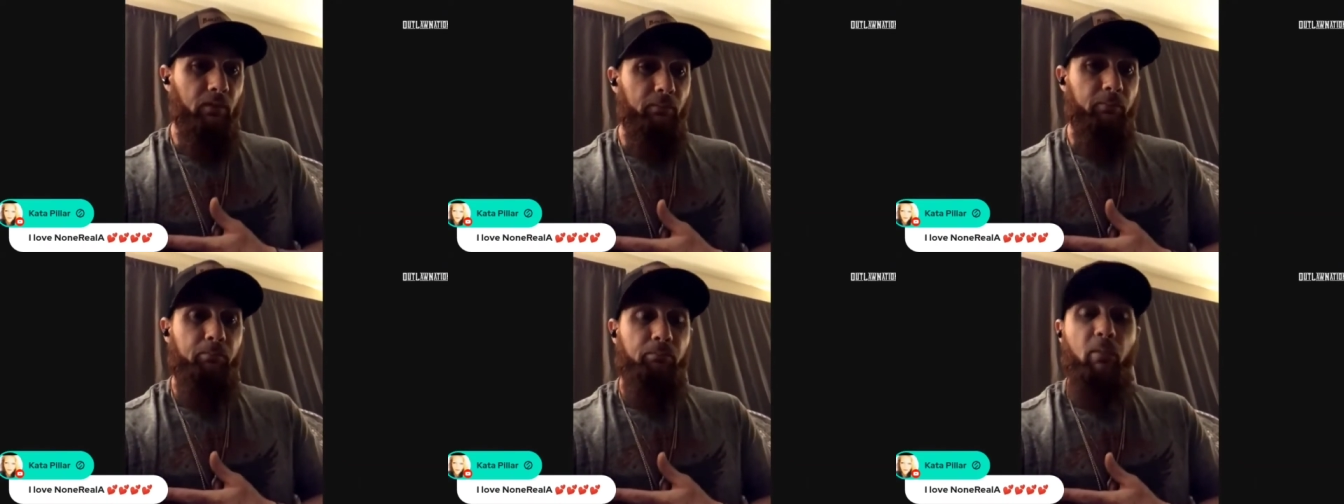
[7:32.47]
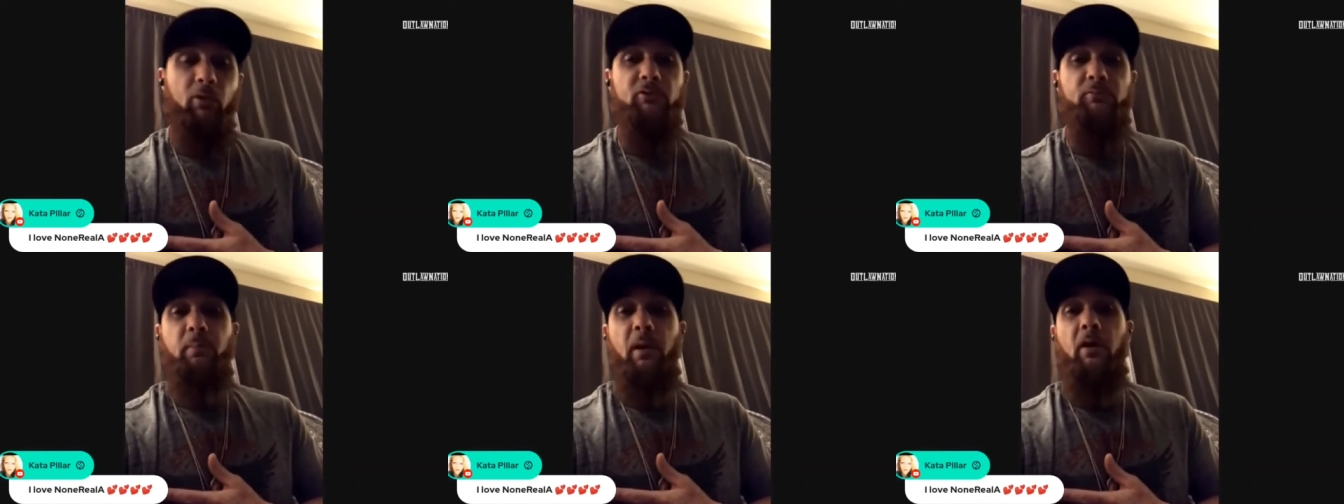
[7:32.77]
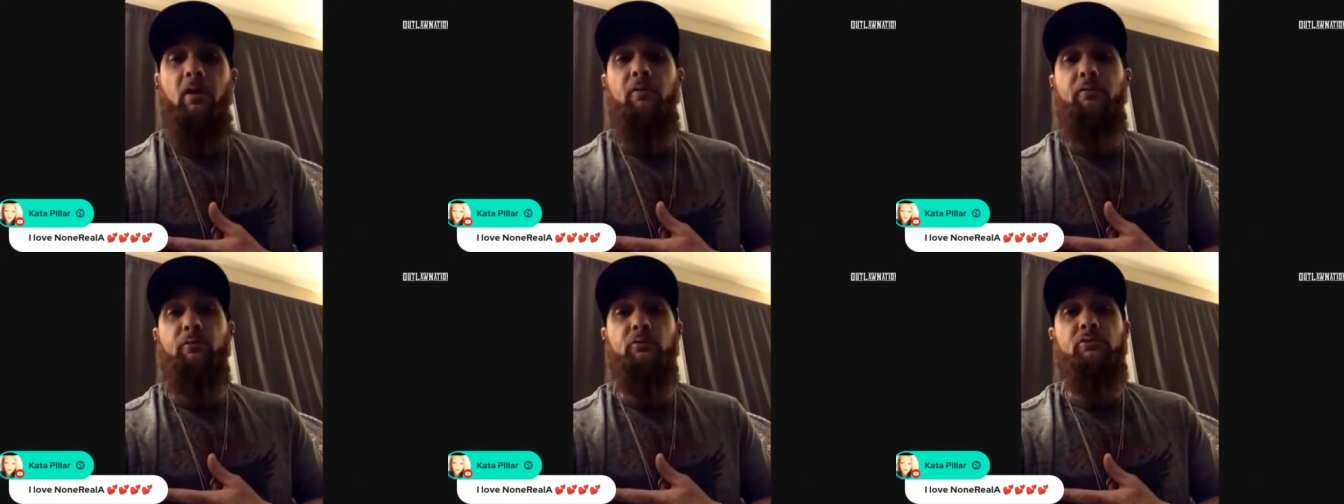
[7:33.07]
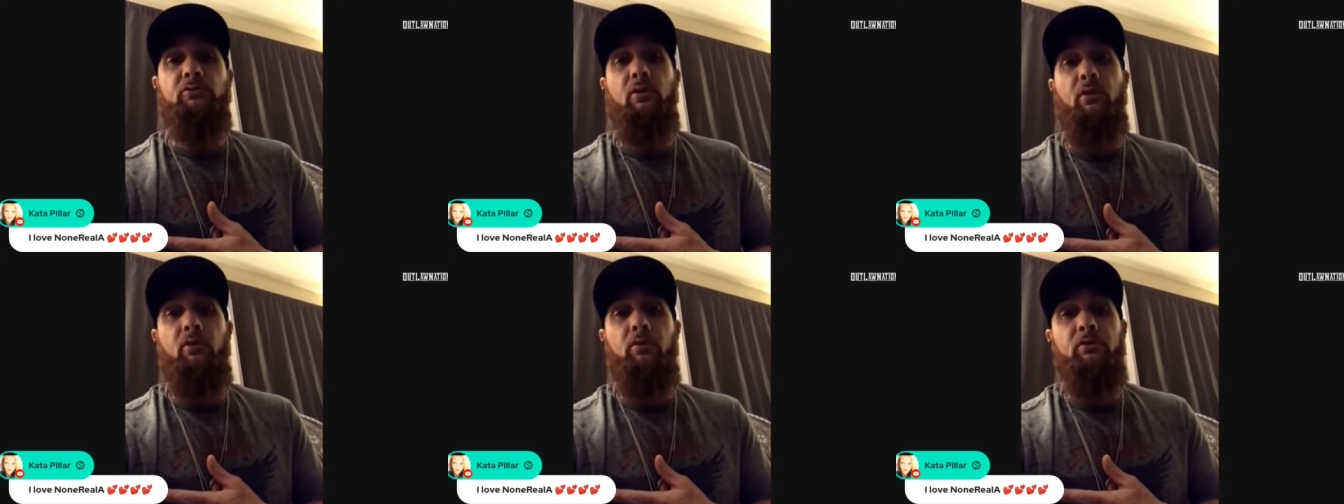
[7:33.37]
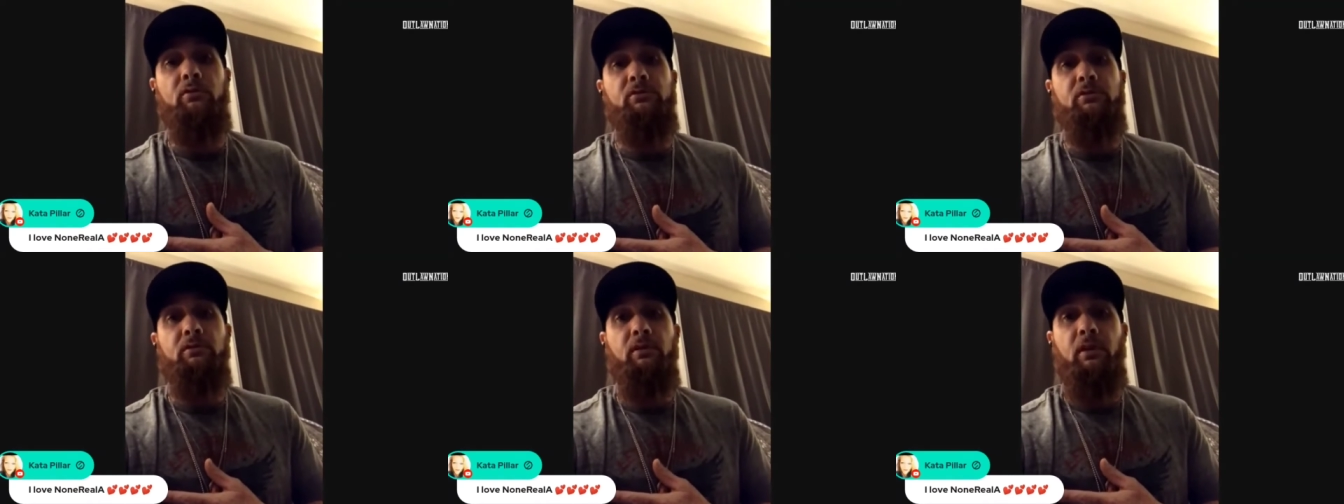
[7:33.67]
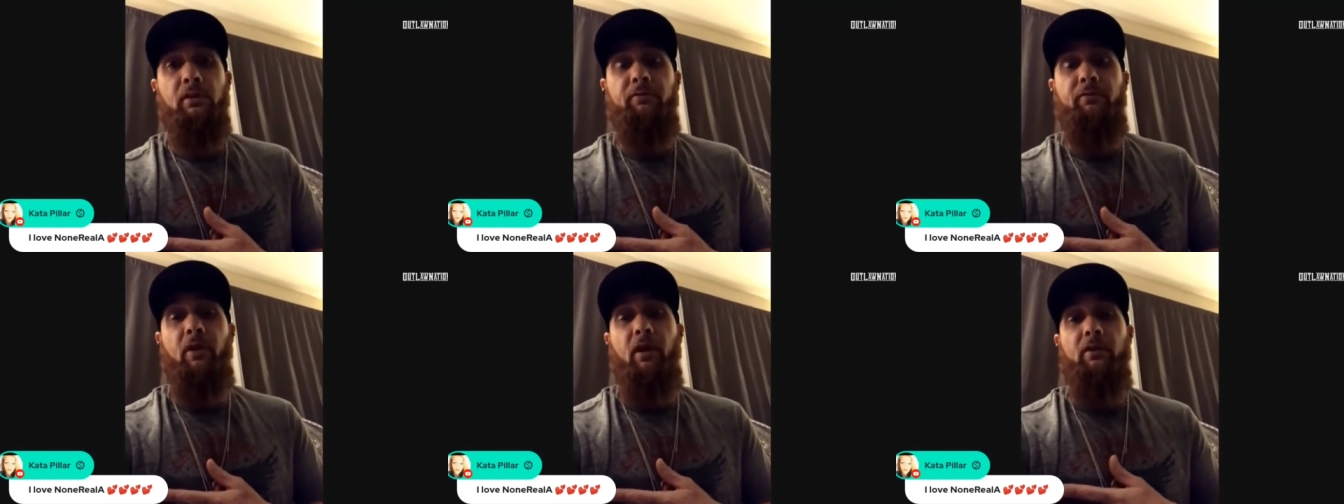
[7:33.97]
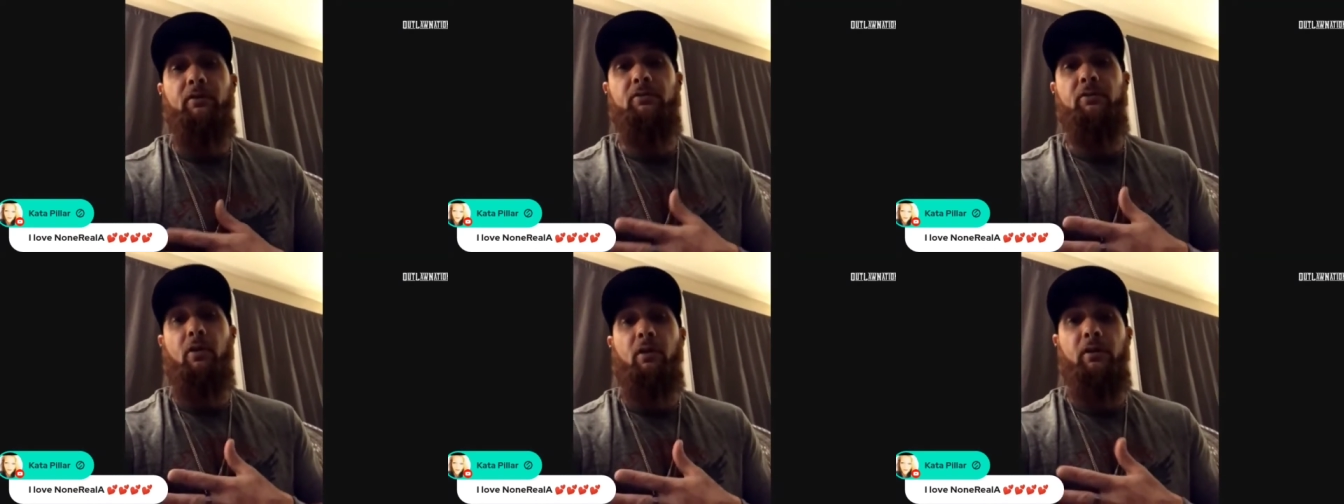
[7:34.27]
most powerful songs, if
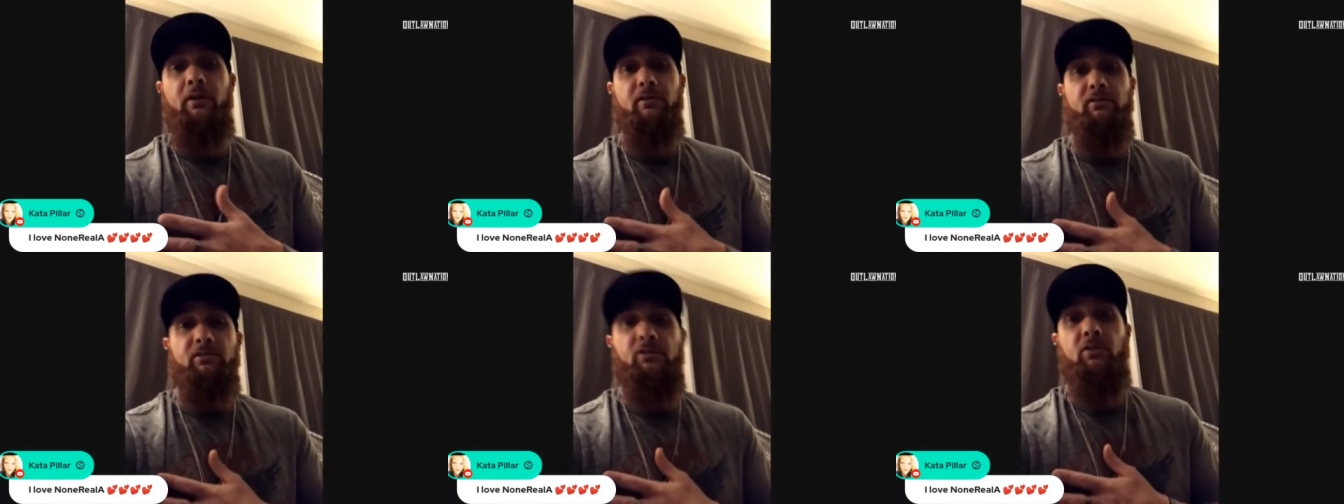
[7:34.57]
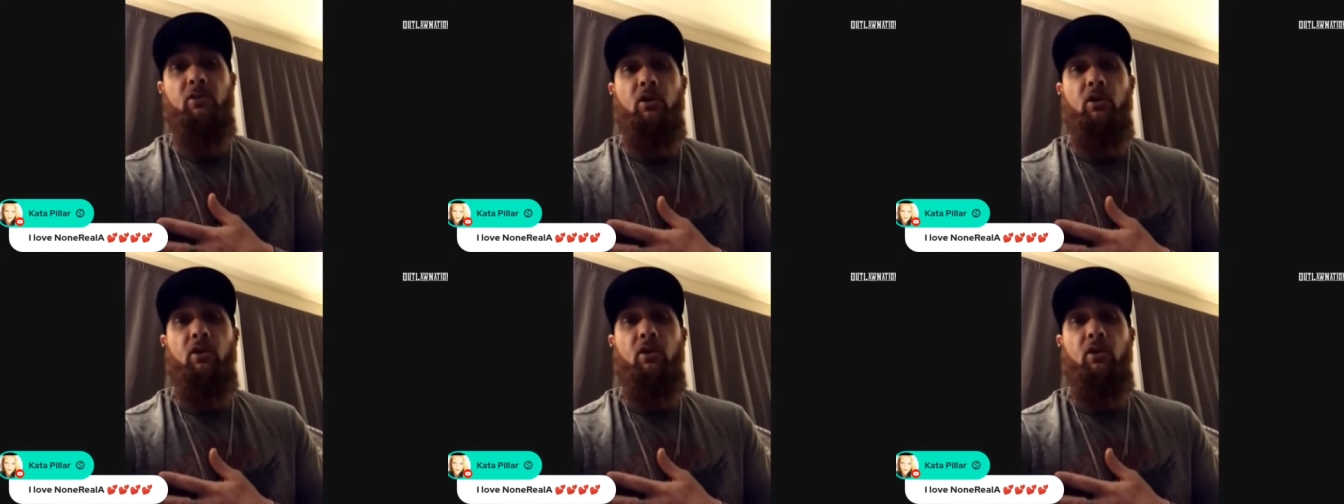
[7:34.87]
not darkest and